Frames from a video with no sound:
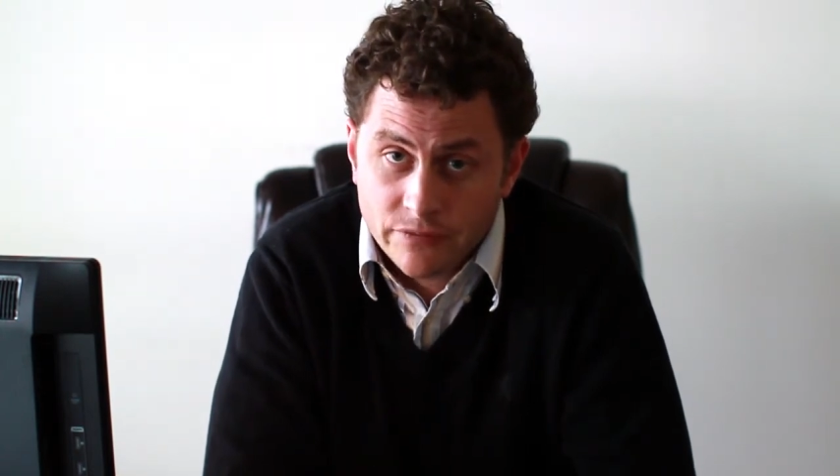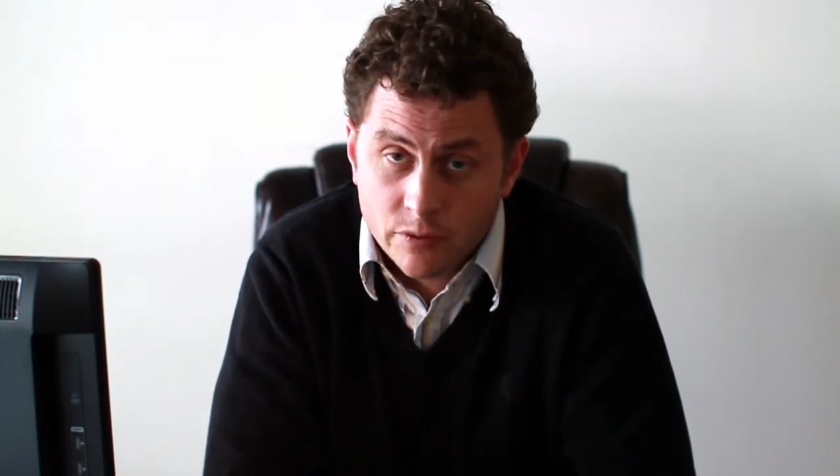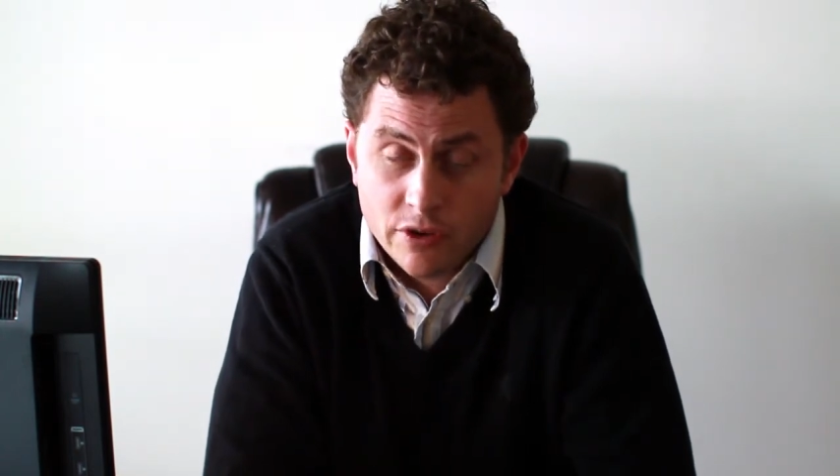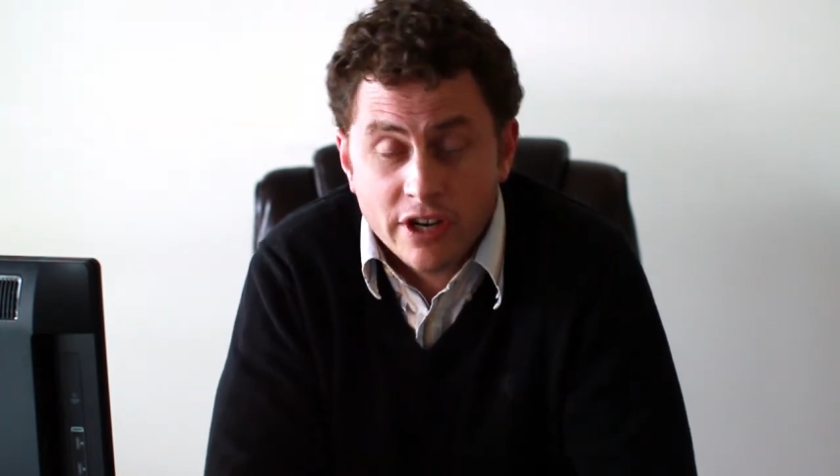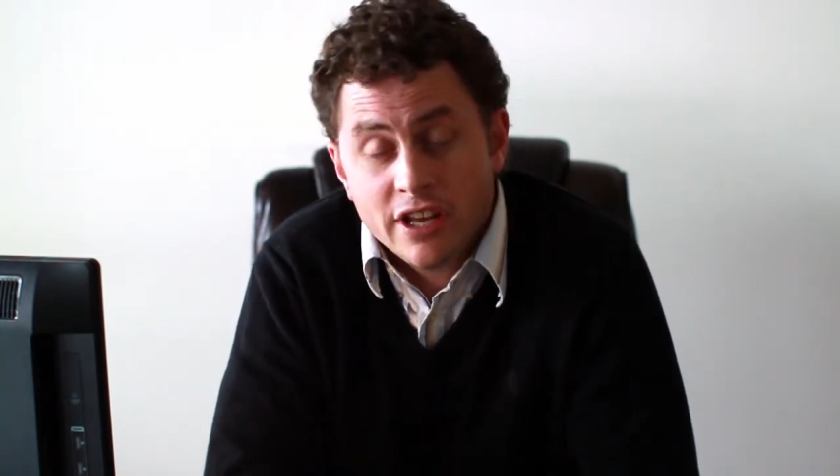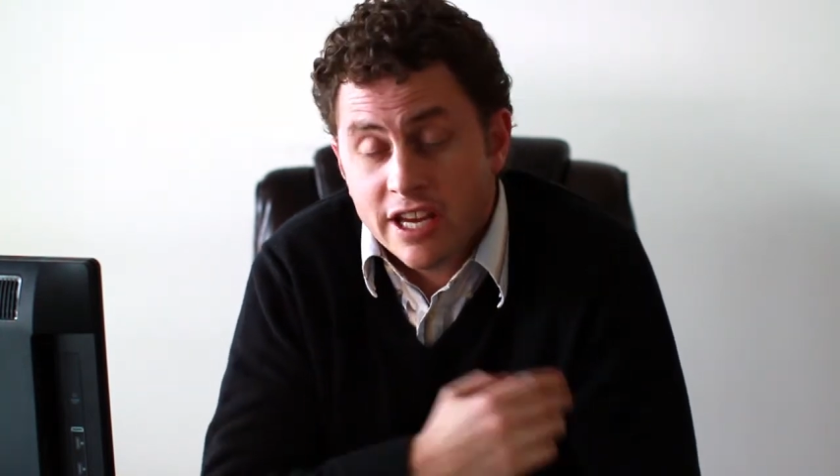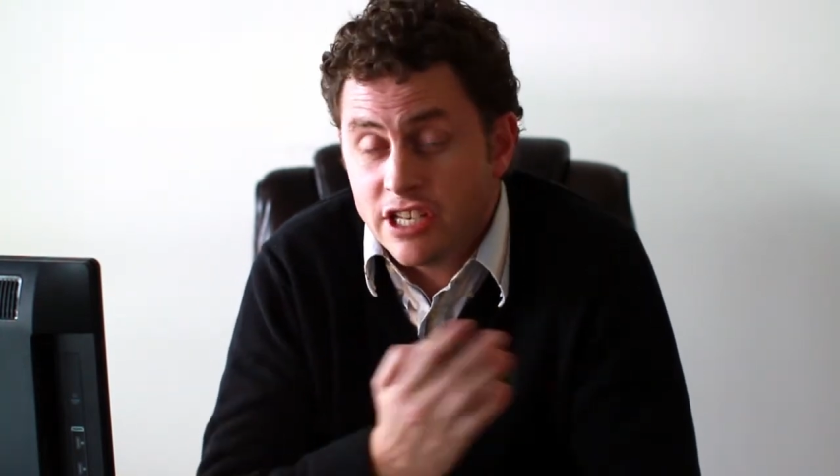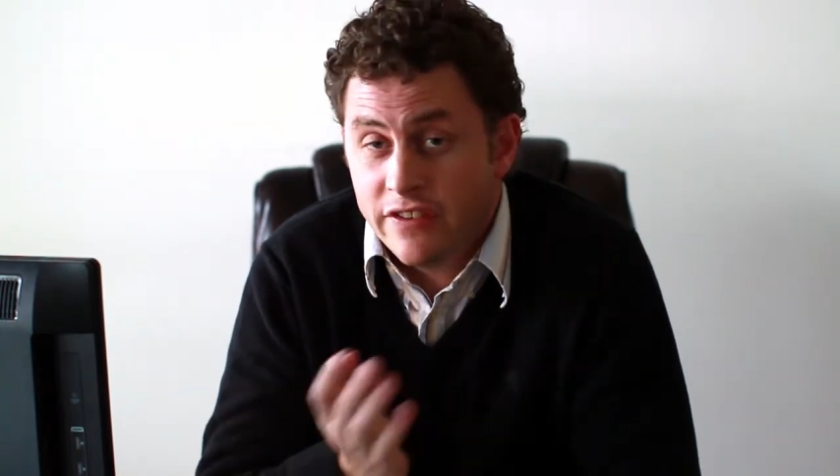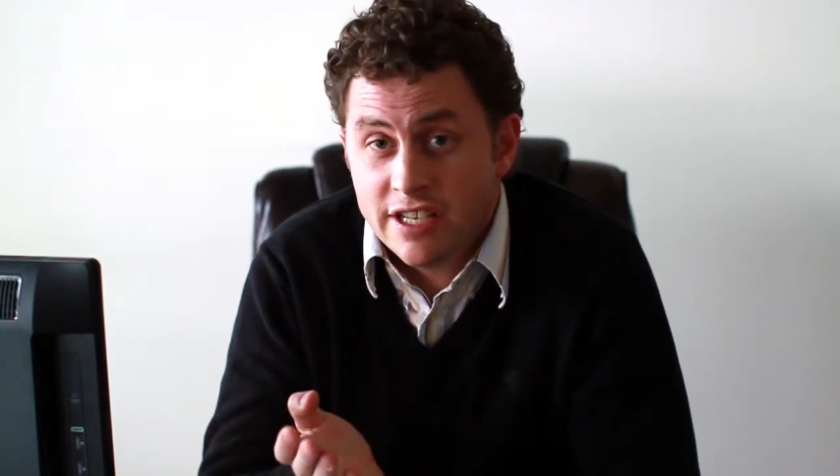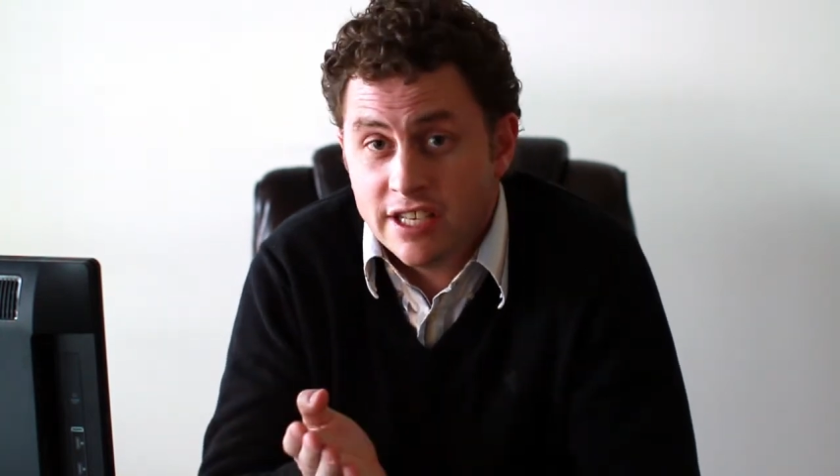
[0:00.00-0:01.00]
When you're under the age
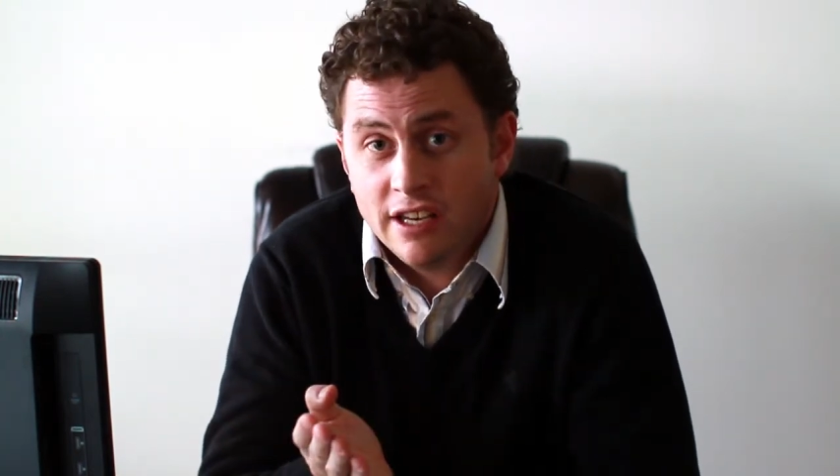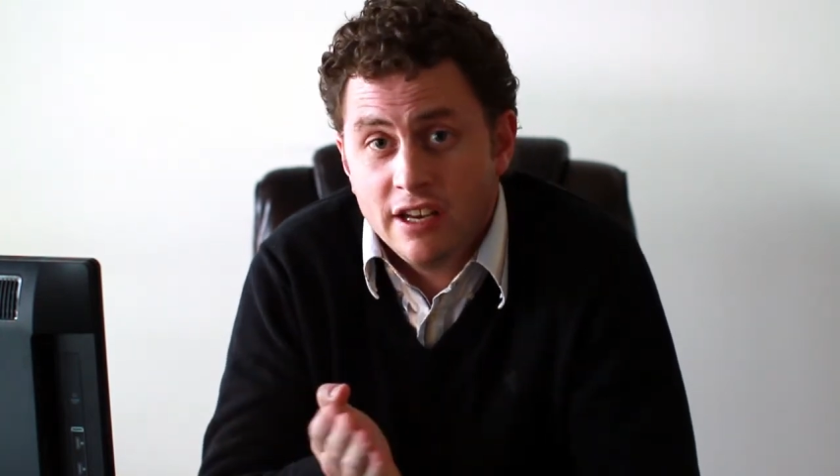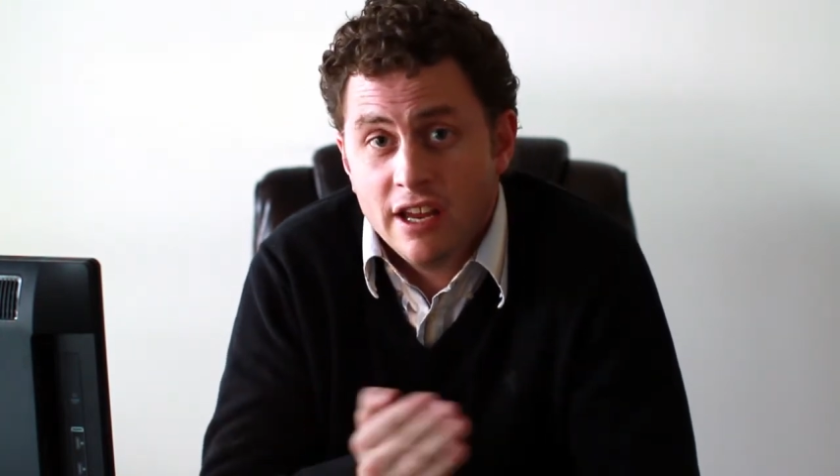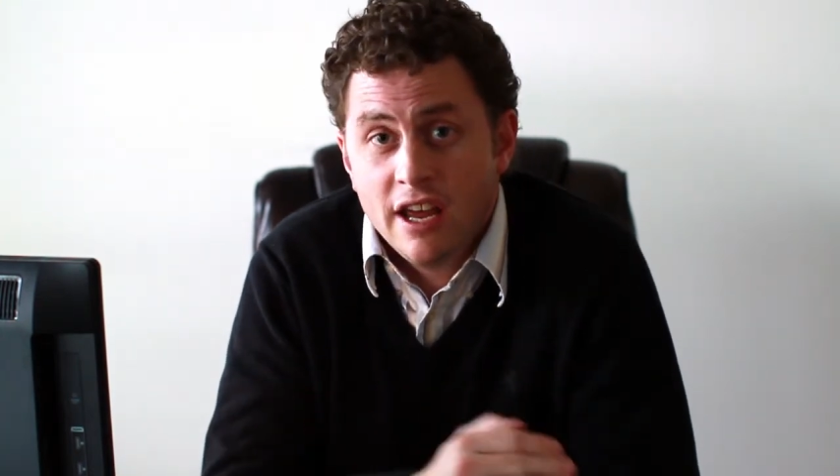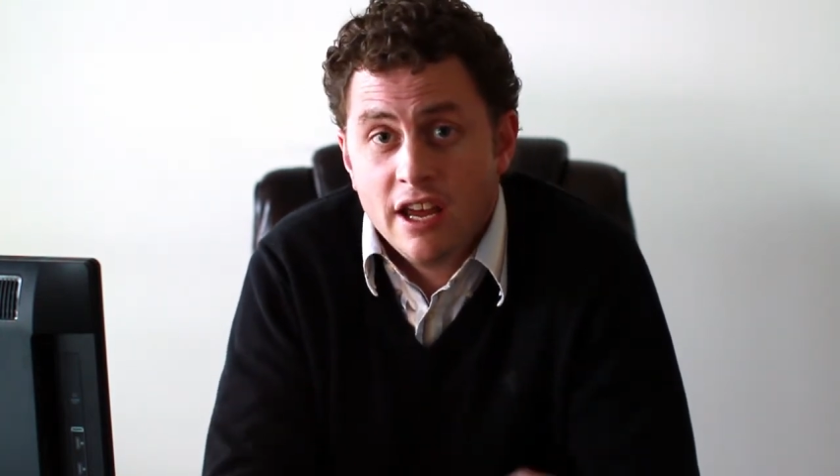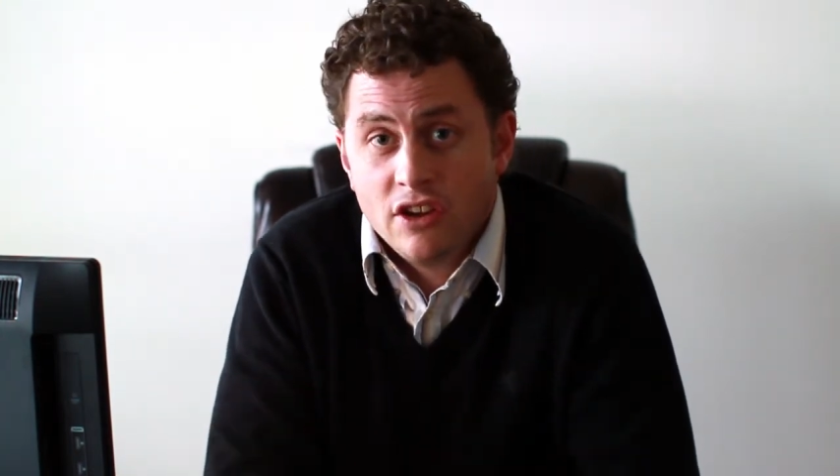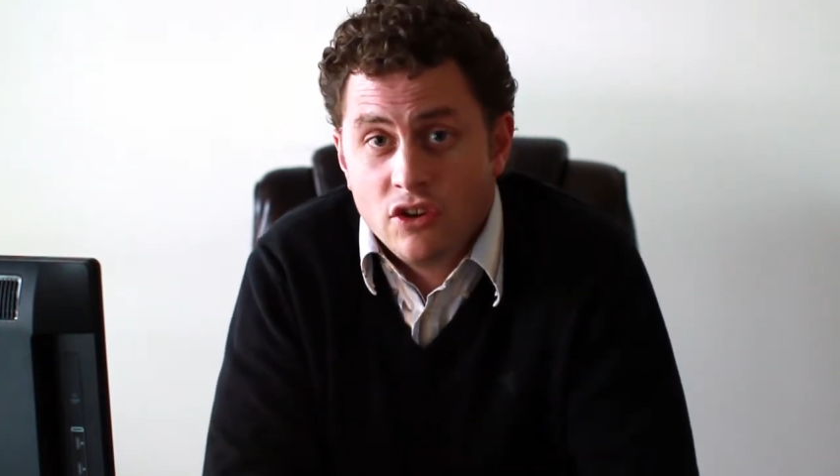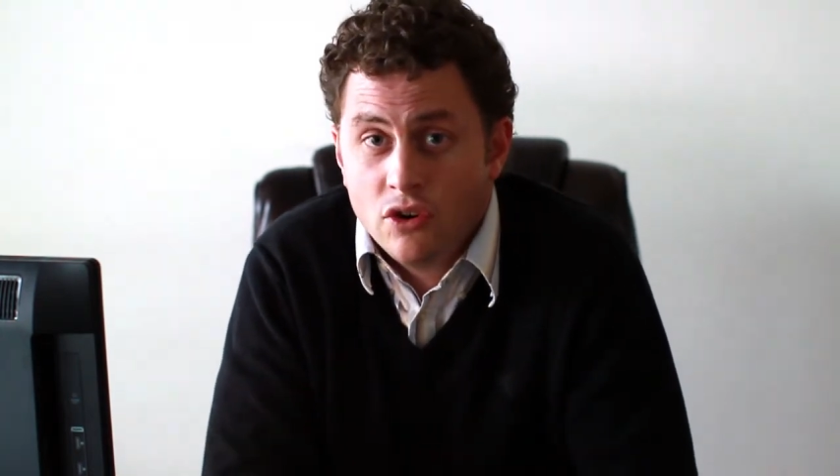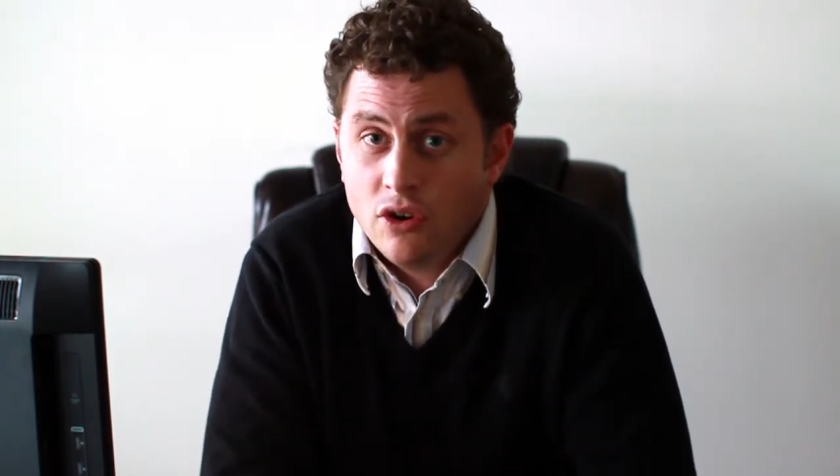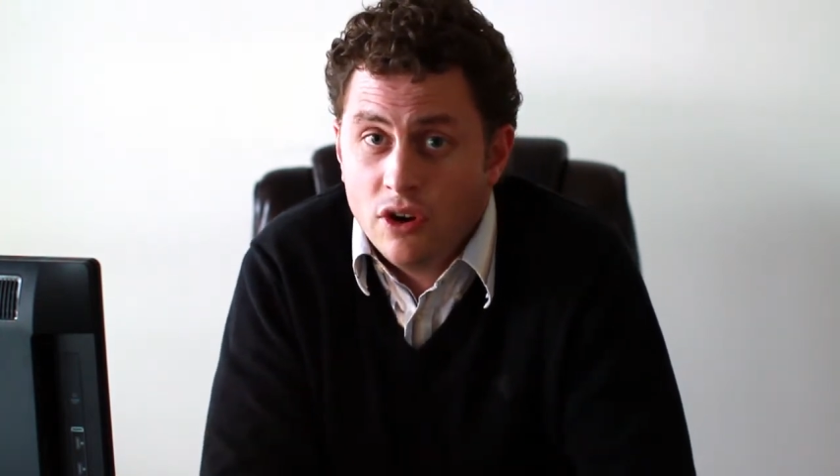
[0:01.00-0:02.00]
of 18,
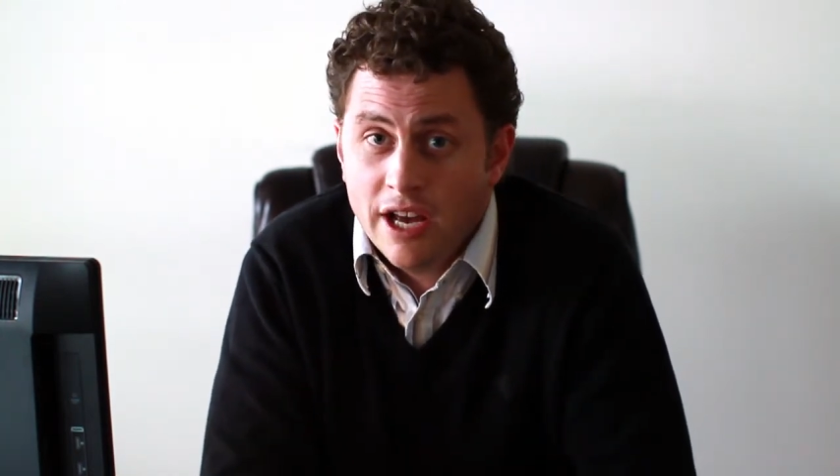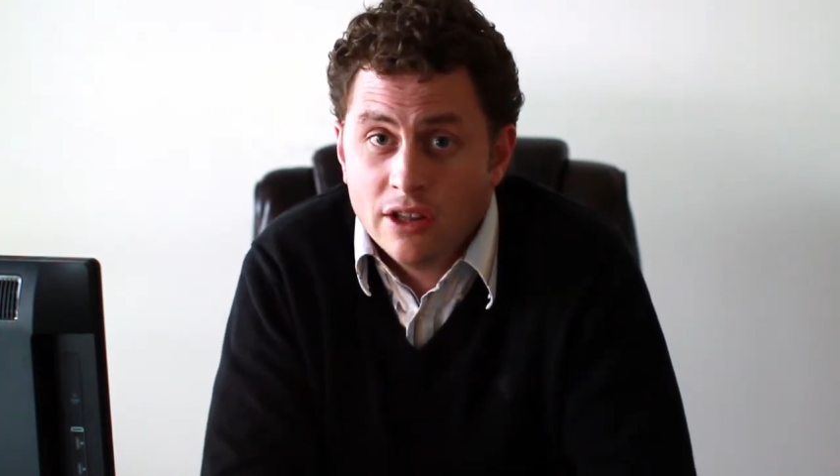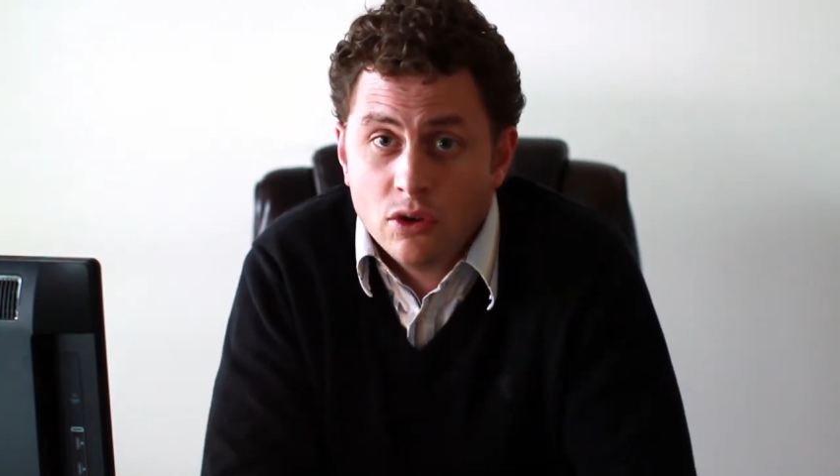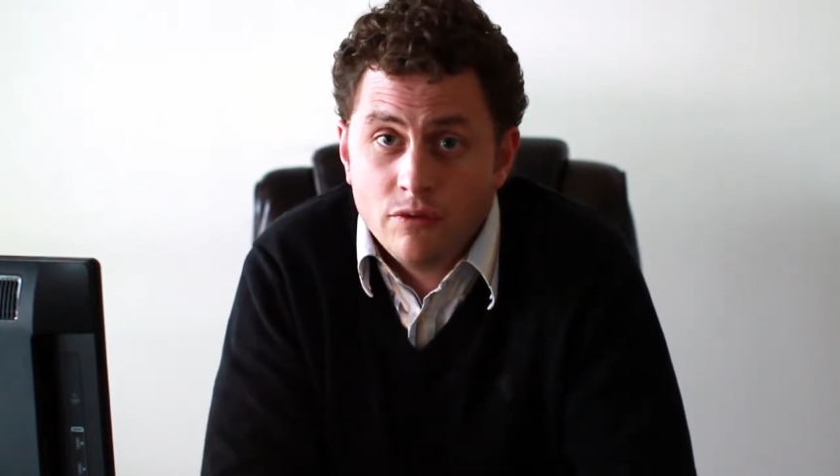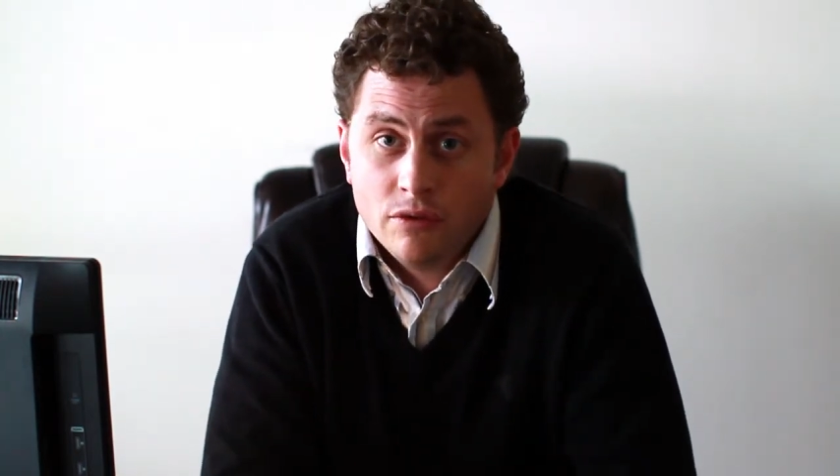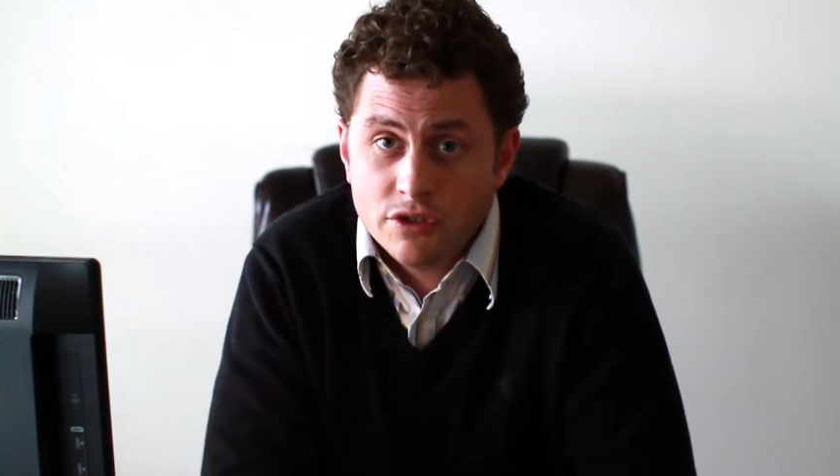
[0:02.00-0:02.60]
your unlawful